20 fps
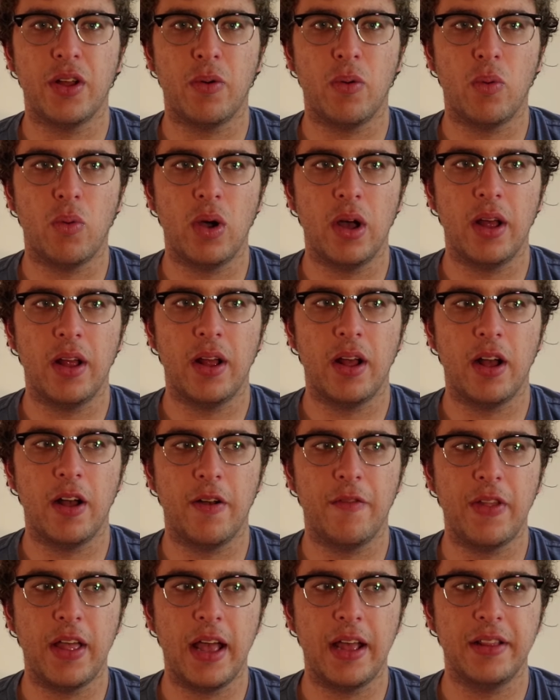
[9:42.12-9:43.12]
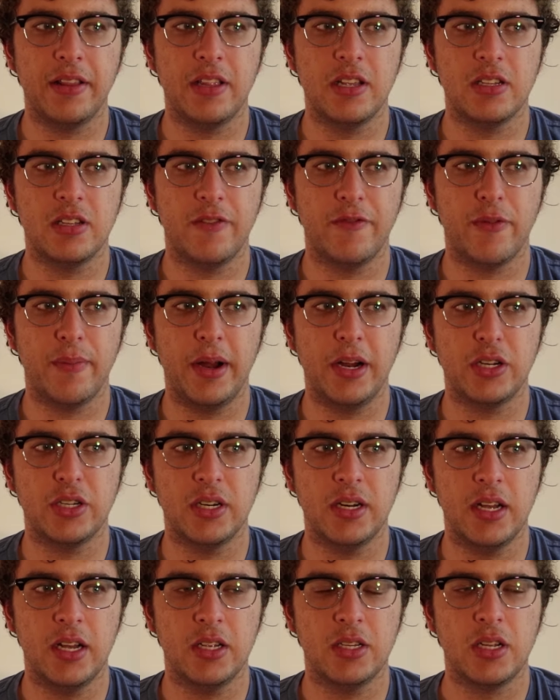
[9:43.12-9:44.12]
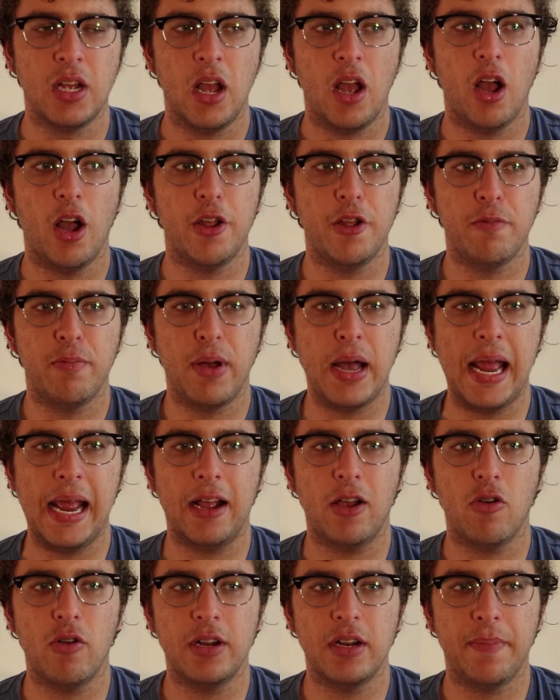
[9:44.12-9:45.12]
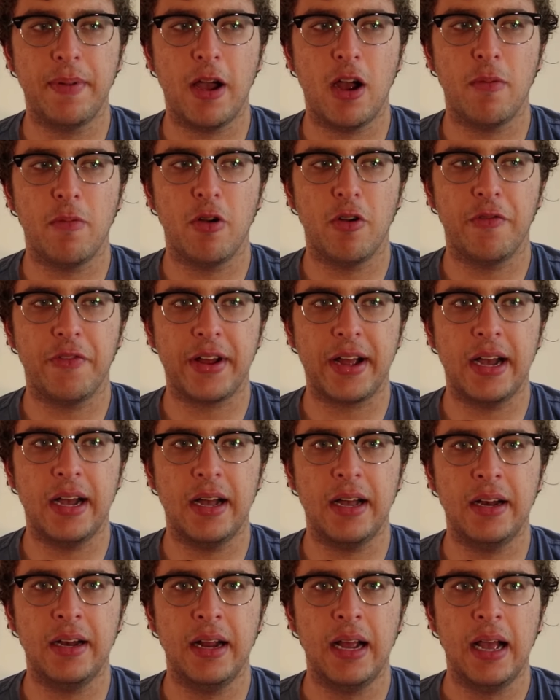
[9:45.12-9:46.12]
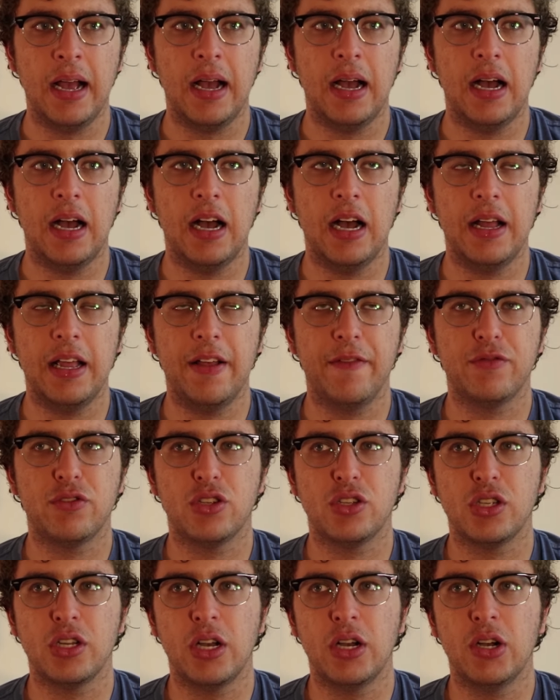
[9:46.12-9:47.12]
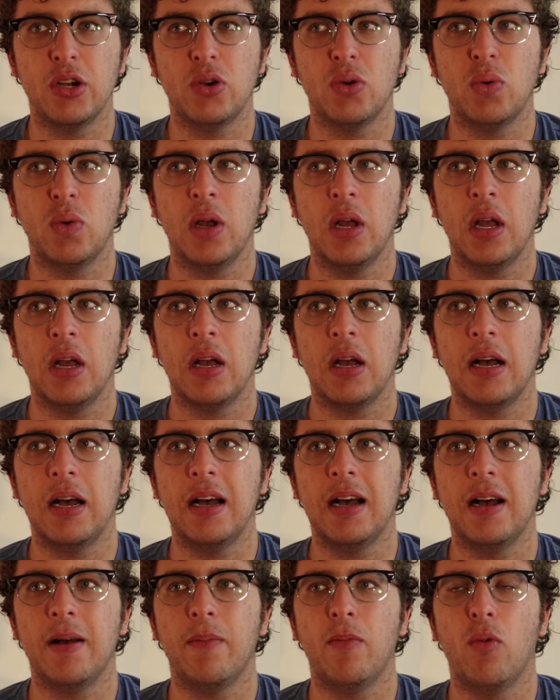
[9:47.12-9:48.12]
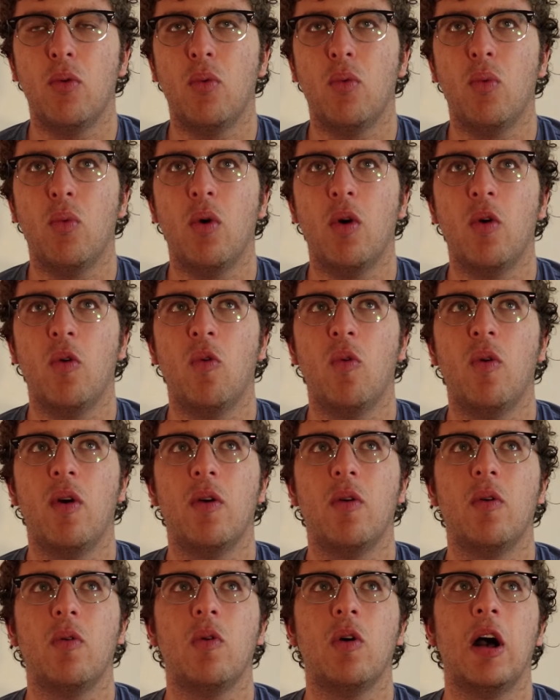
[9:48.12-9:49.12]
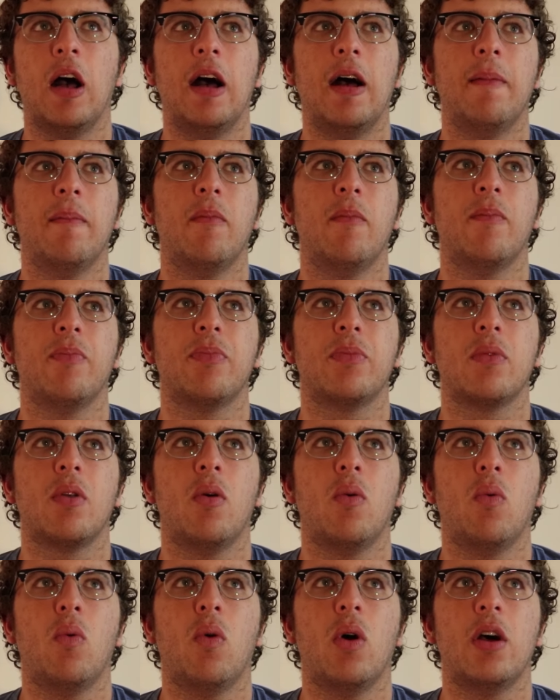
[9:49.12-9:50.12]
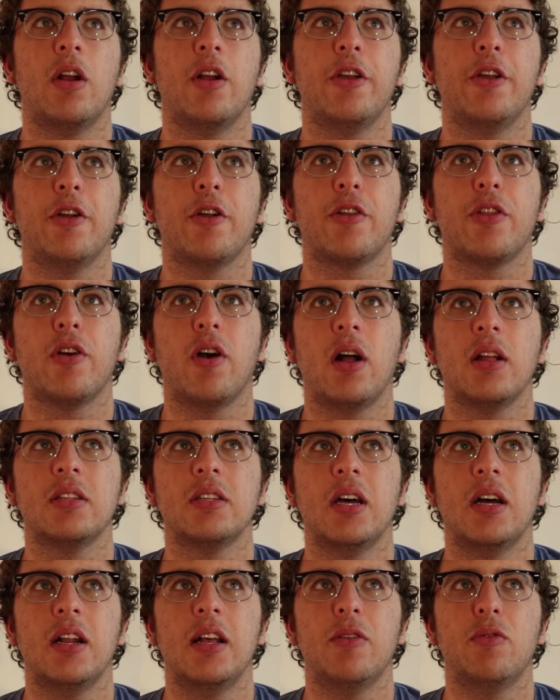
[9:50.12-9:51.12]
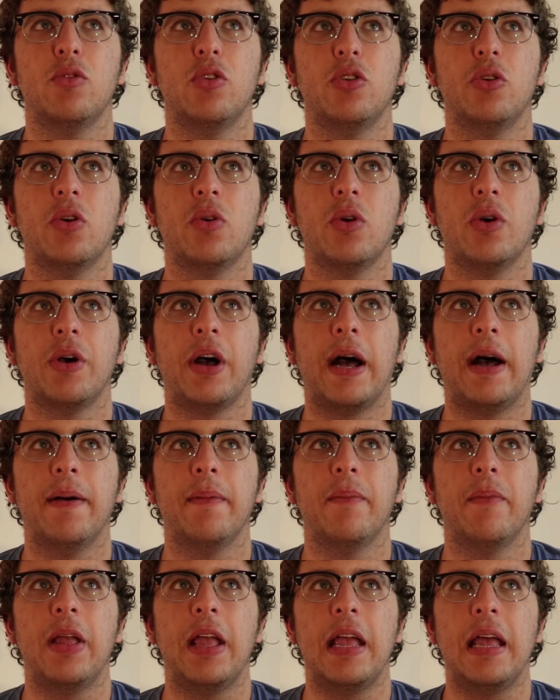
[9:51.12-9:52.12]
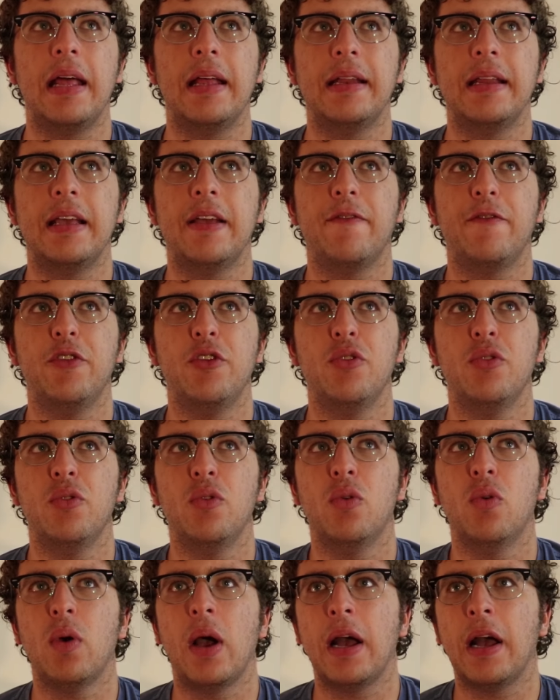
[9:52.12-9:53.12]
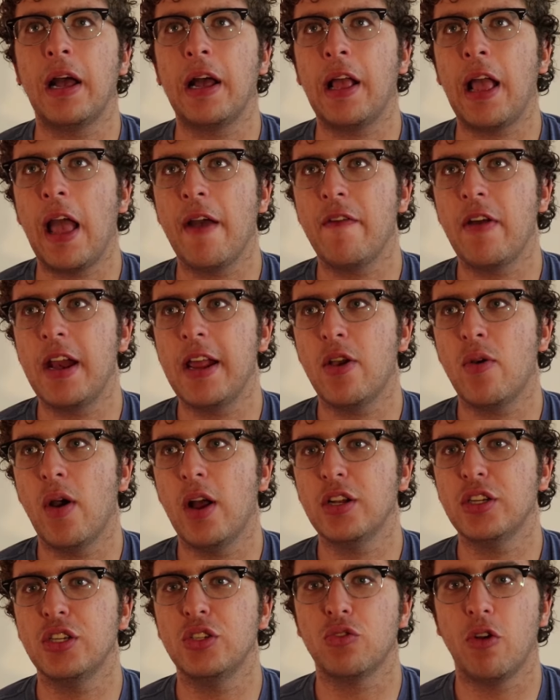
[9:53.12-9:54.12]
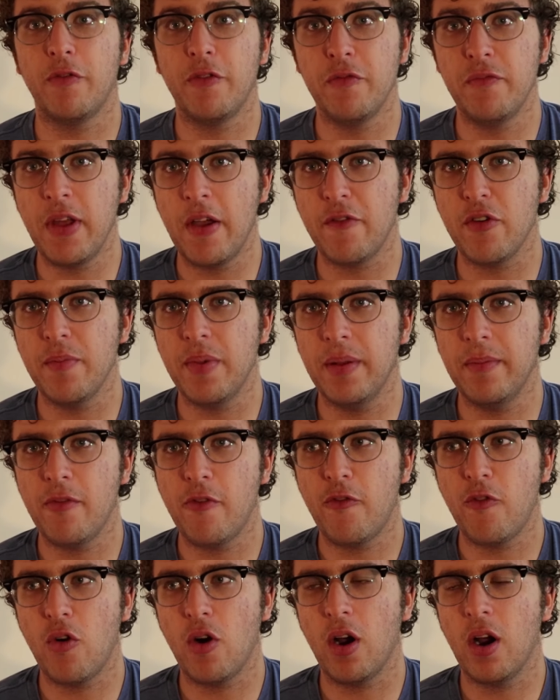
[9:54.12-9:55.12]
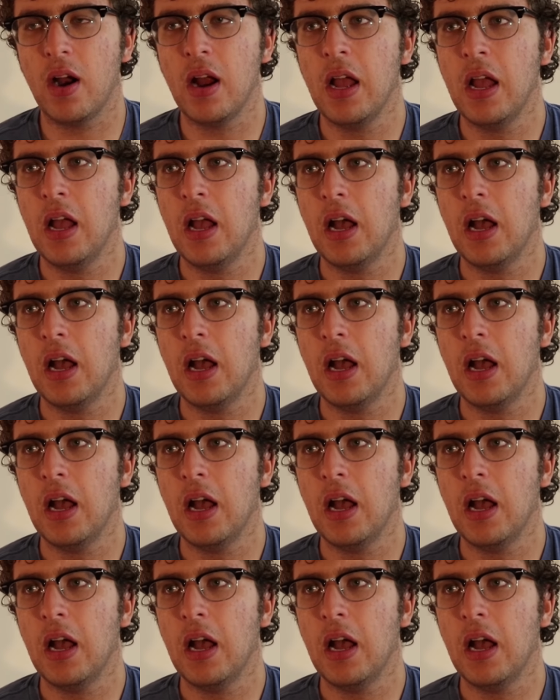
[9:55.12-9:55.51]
what of that this information is. Are you planning on going to Power Morphicon? Uh, if so, um, what um, what are your thoughts on it? Um, and if you have any questions or if you've never been before,